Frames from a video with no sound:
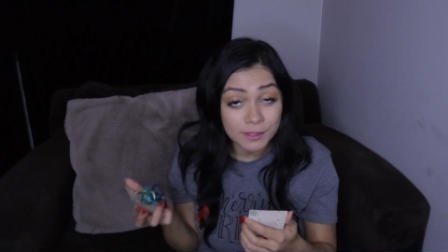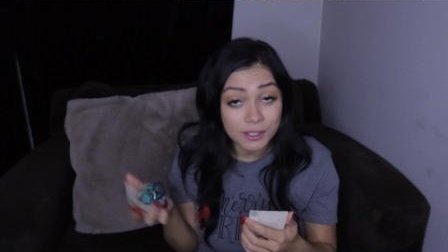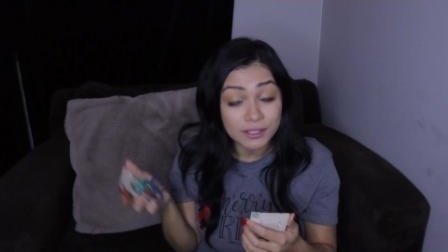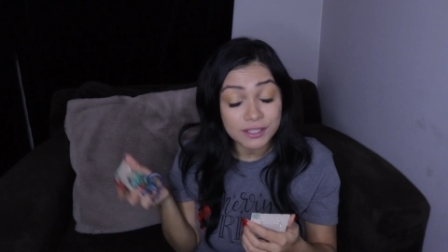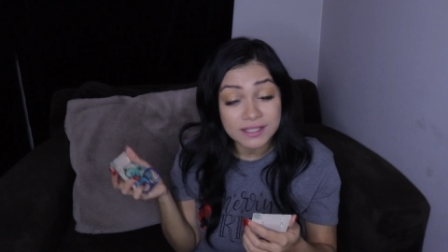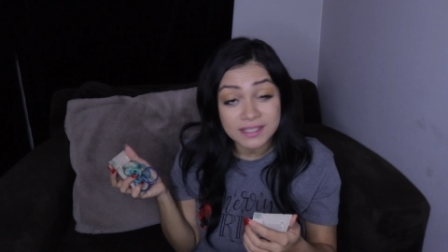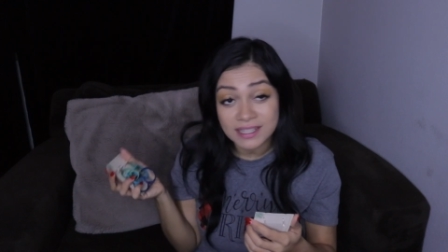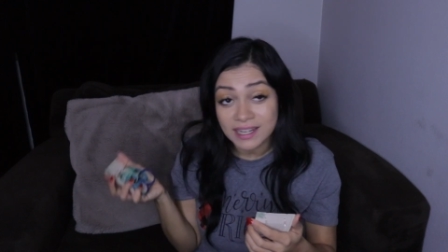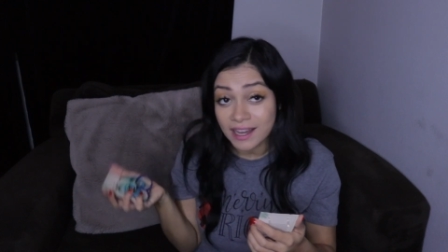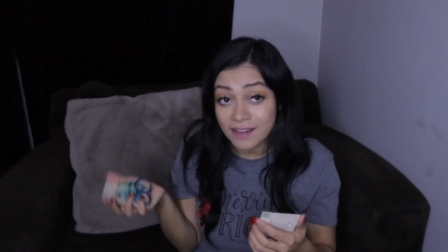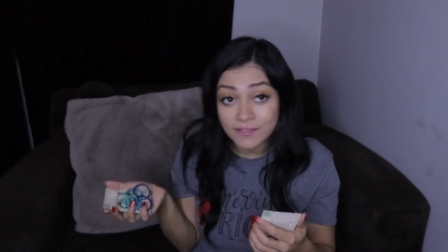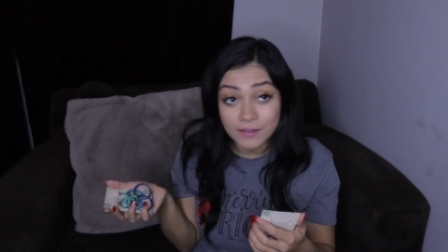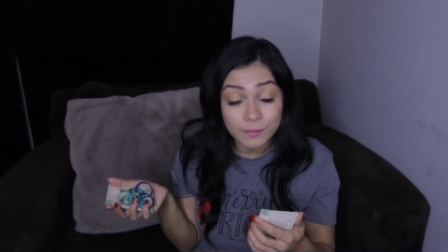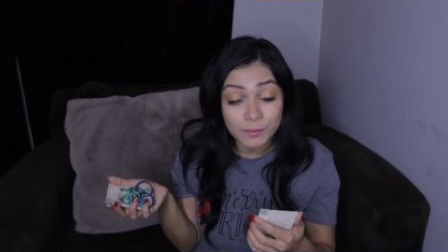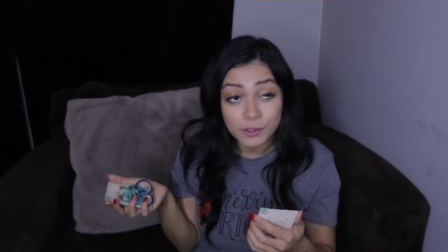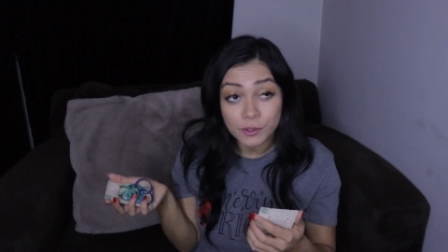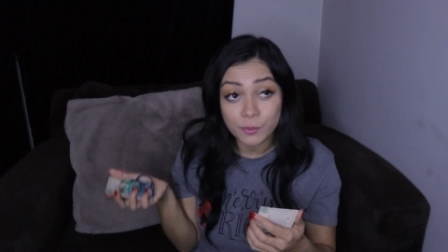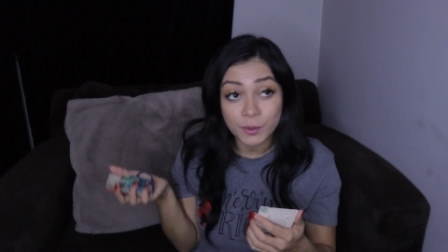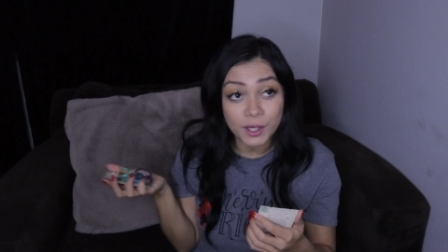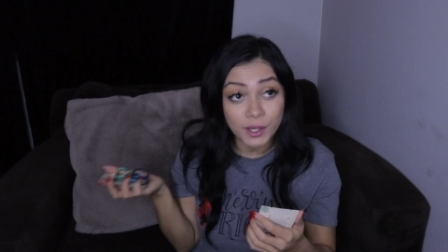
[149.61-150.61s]
You're just gonna have them a
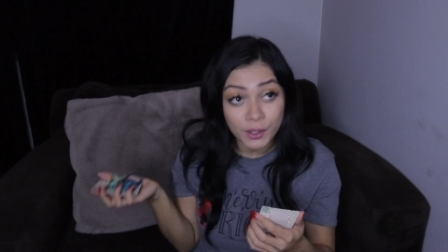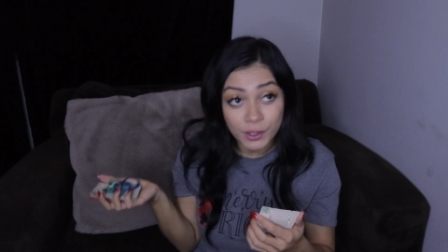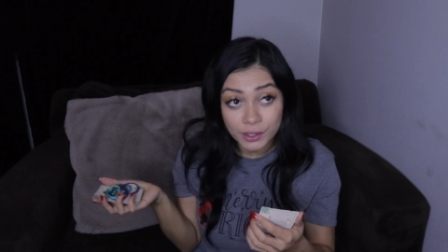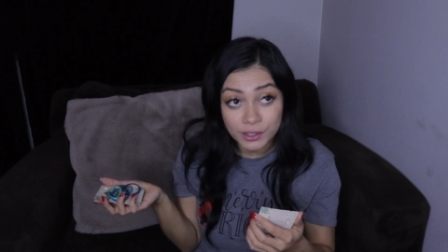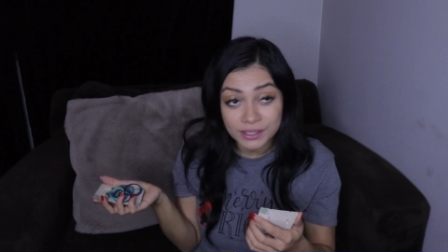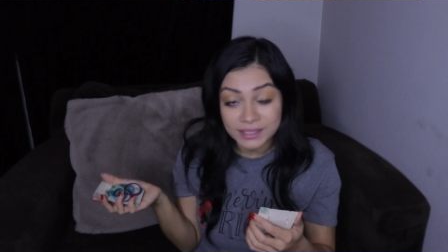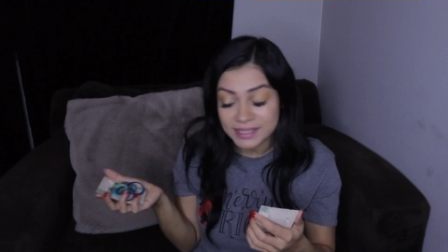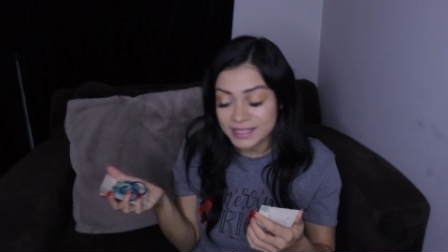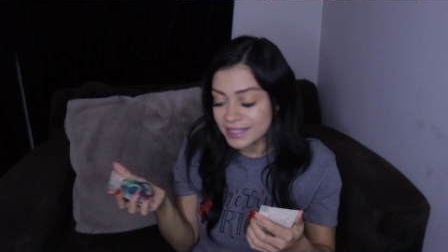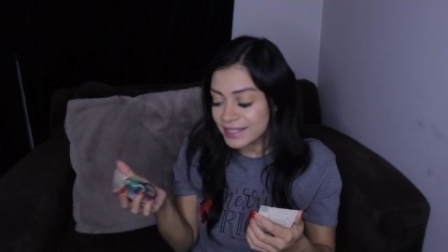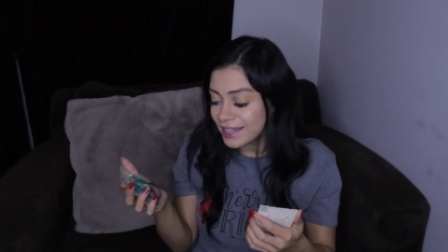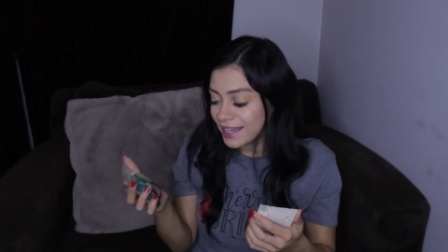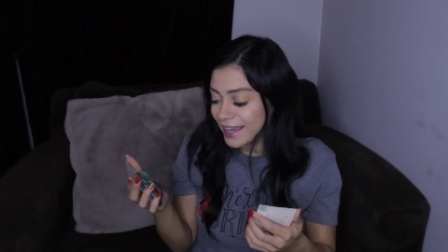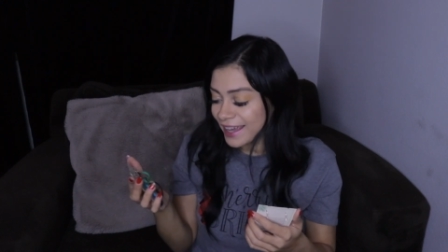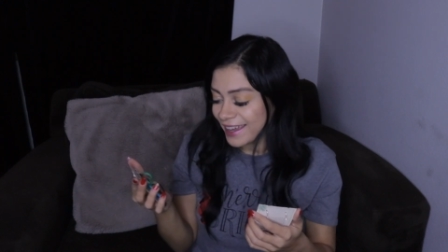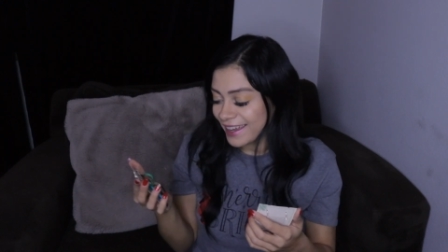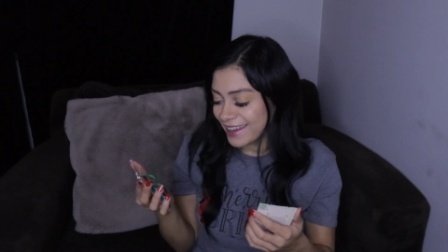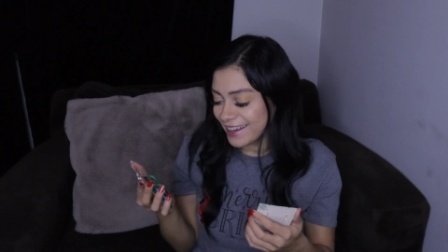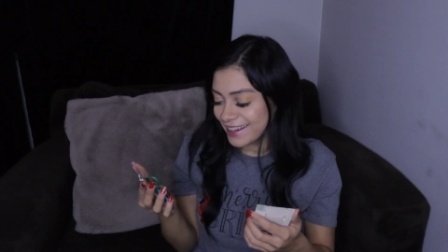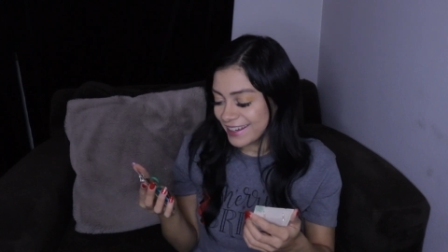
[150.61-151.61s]
little bit early,
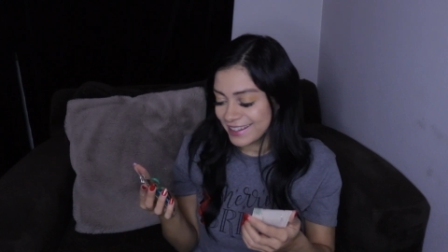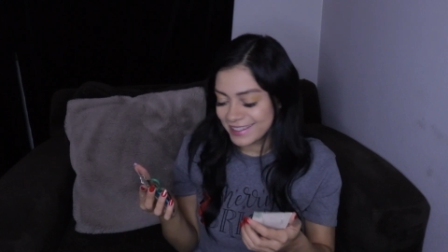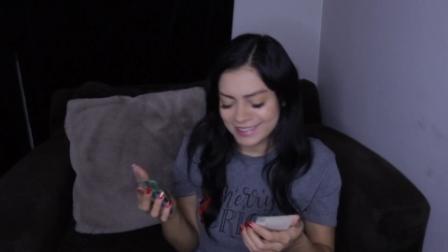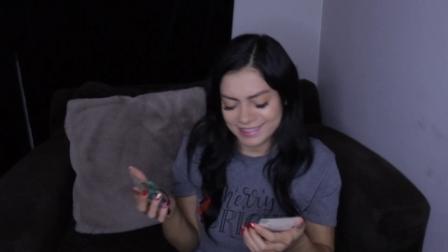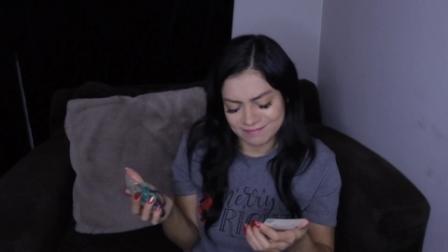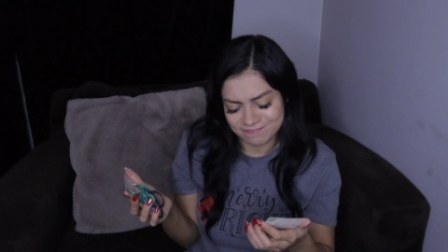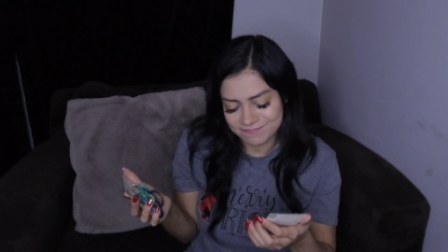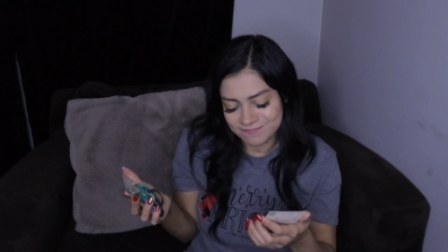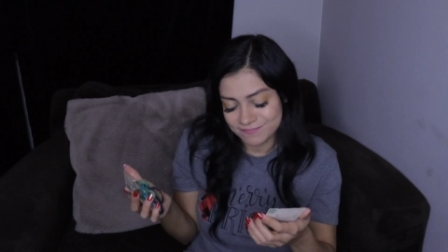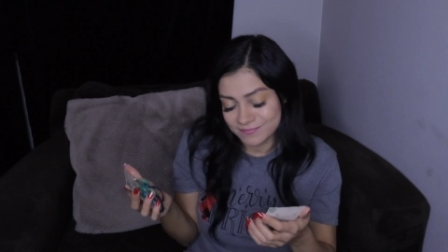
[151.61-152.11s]
and